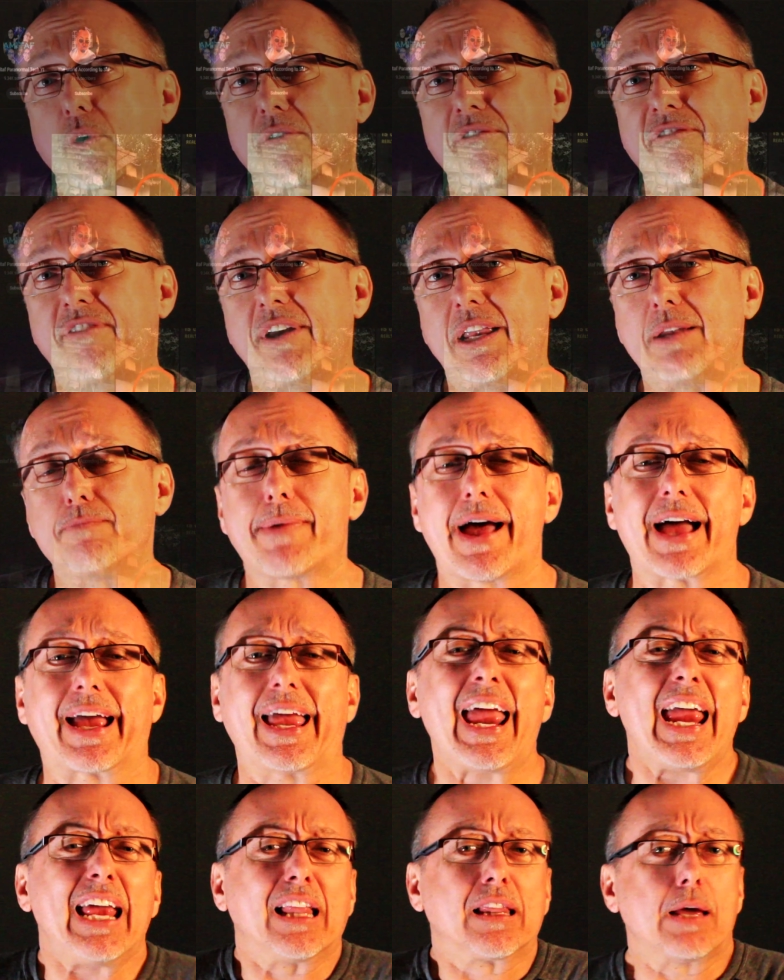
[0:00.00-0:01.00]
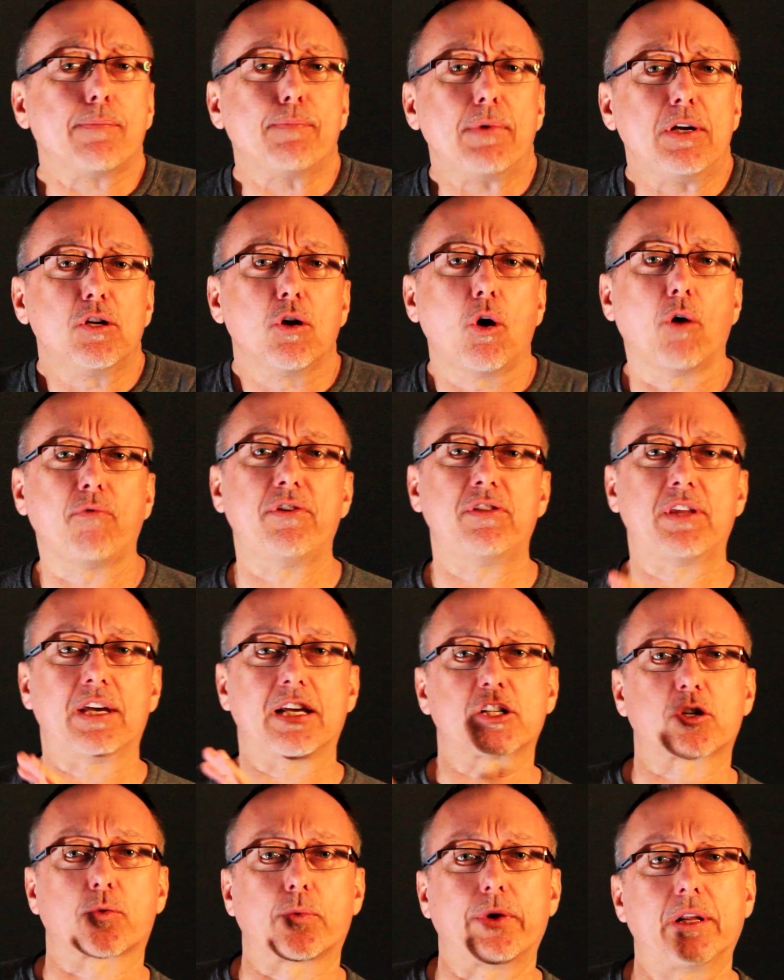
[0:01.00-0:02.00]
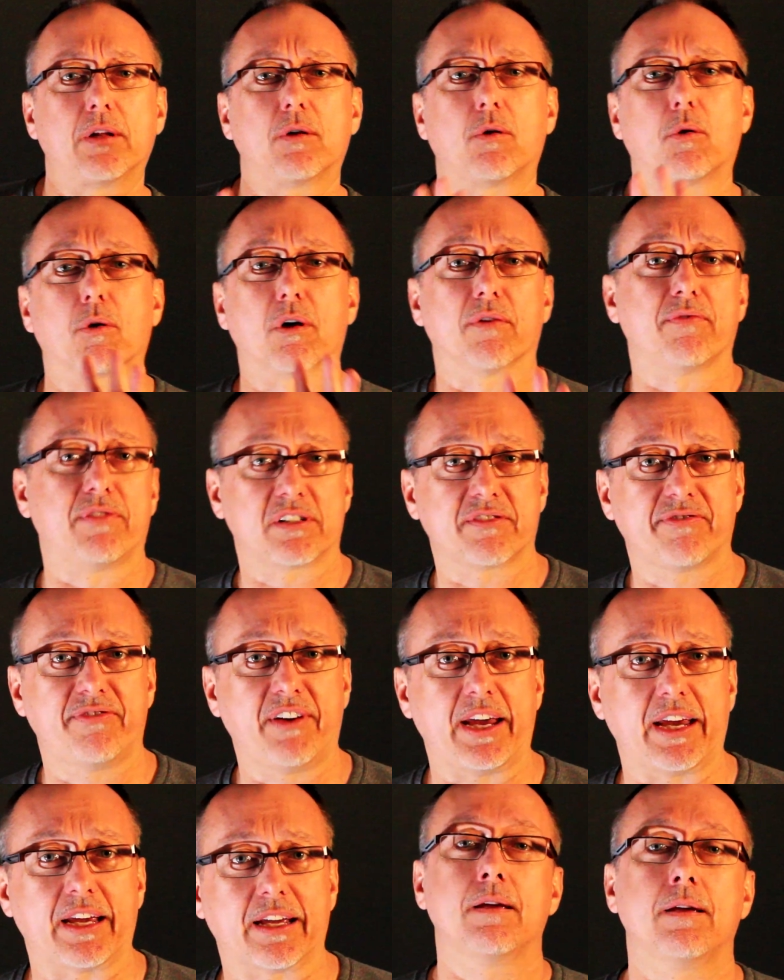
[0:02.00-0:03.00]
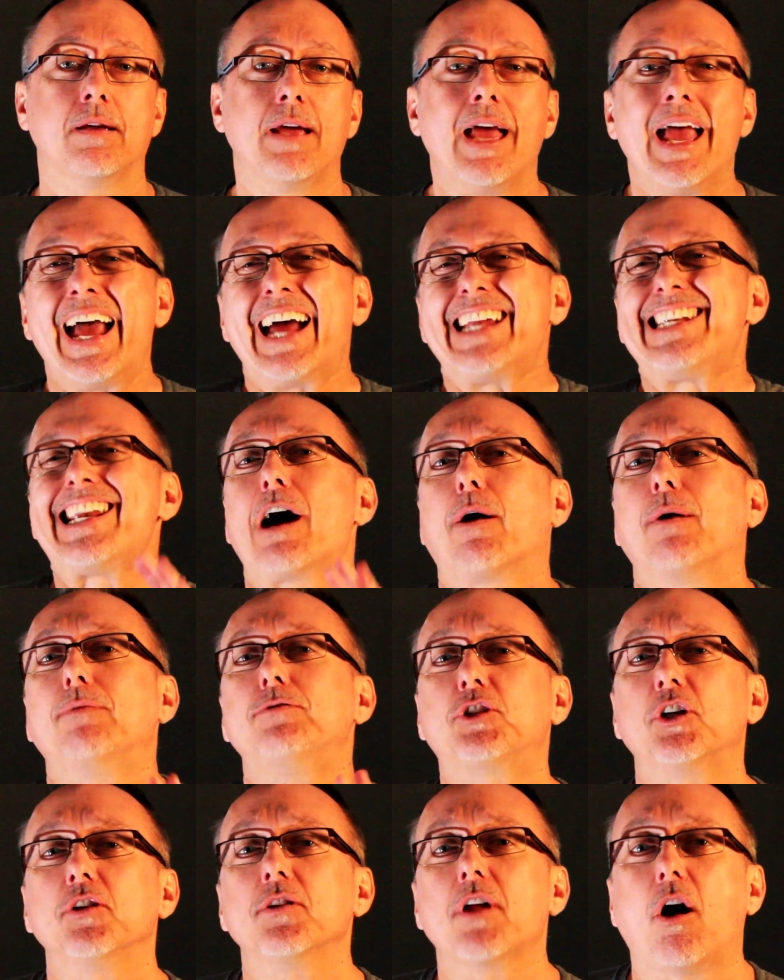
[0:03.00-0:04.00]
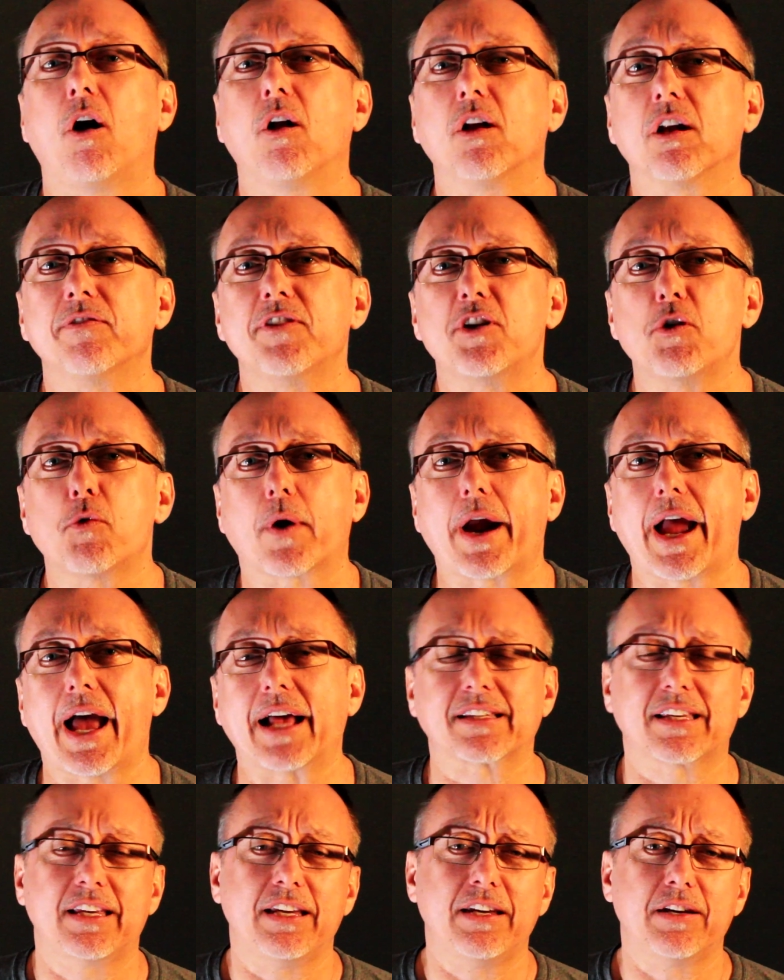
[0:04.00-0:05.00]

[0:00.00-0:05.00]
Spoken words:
feedback. Hey, let me know if you think it's real or if it's fake. Now I'm sure that all of you are asking